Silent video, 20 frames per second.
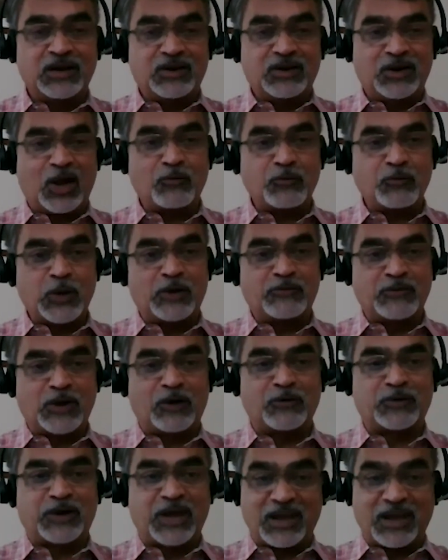Now you have
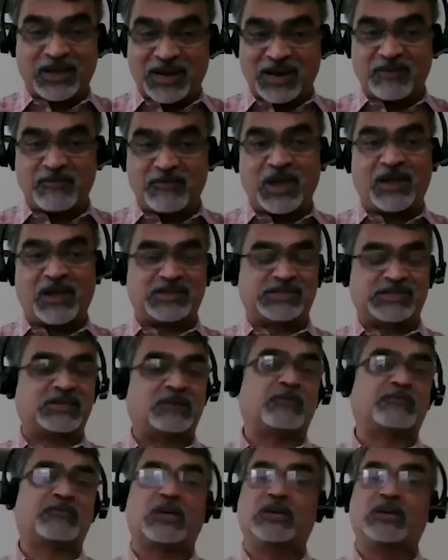now taken away some
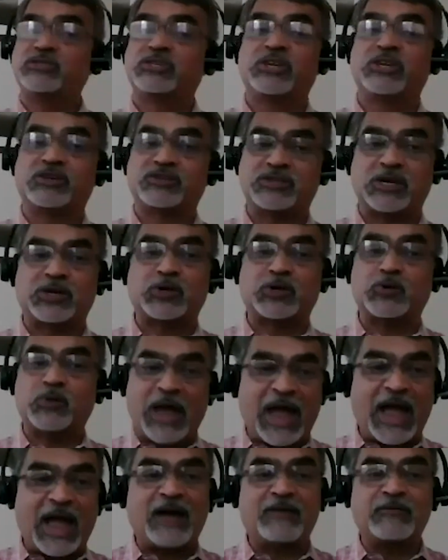of the engineers that you
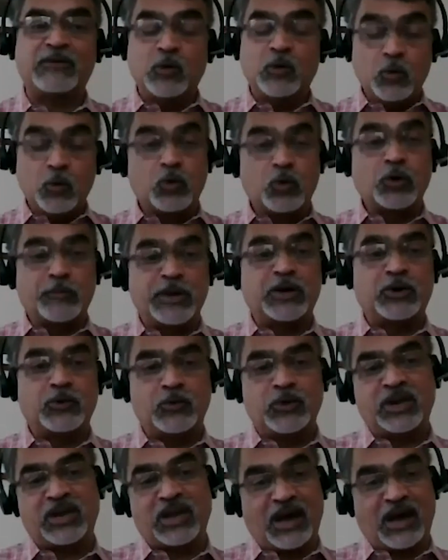have who could be
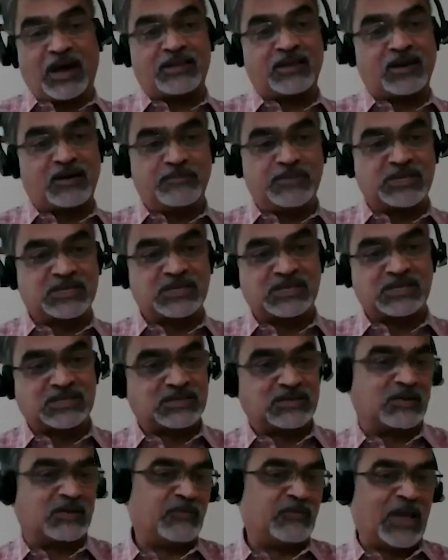doing other business
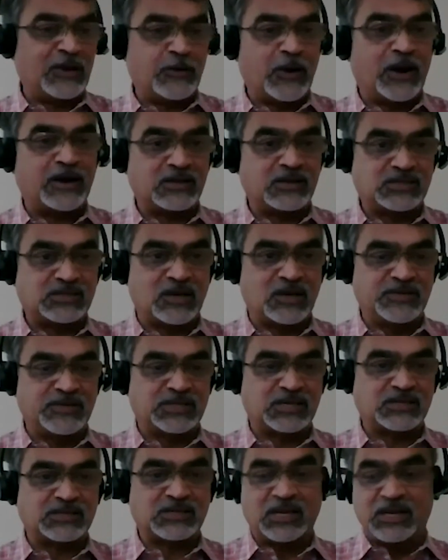value-added
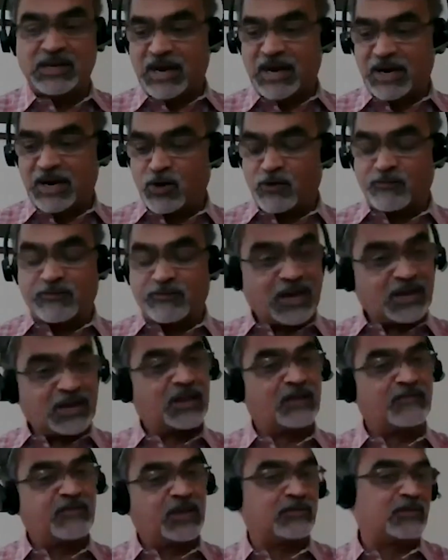services, and you have taken
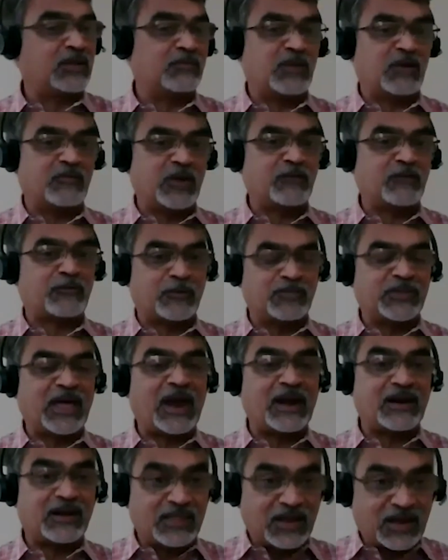them away from
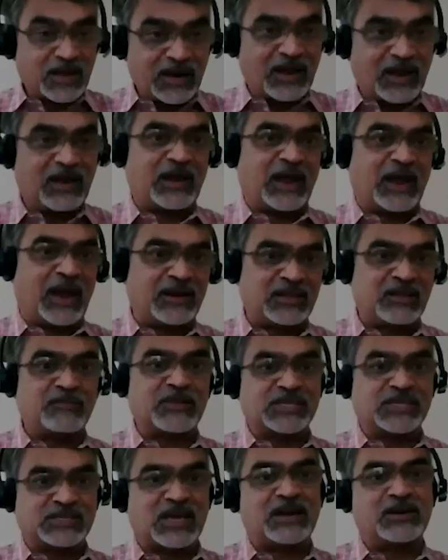that and then had them
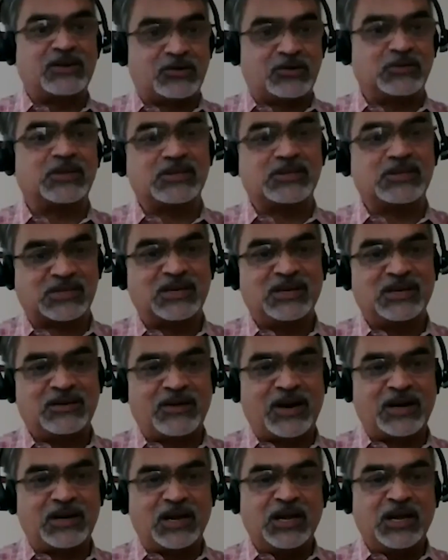assigned to this,
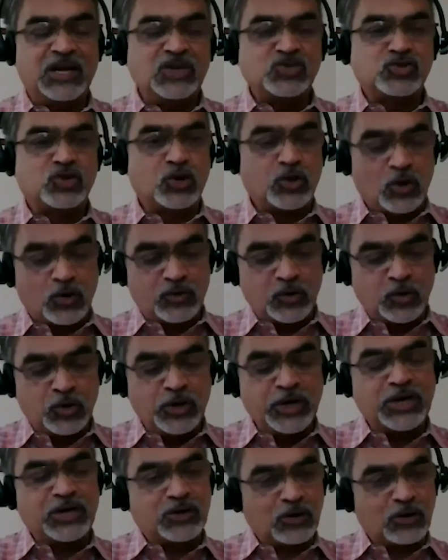right? So you
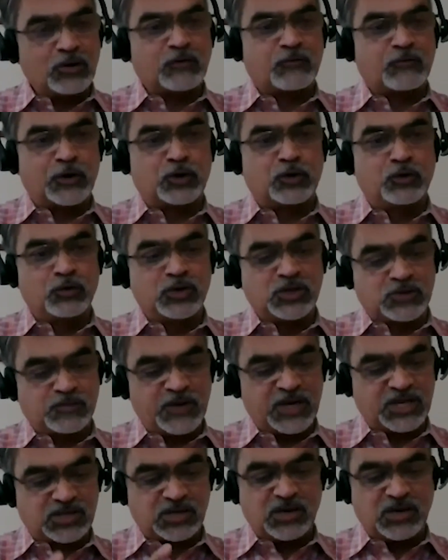need to look for tools
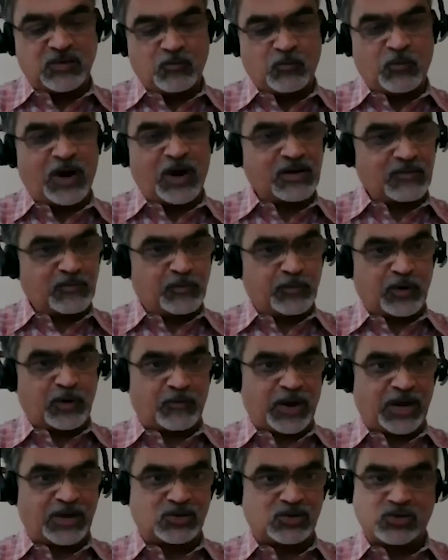which, one,
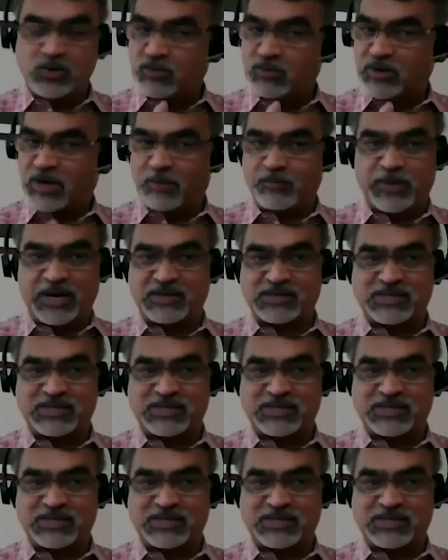provides you complete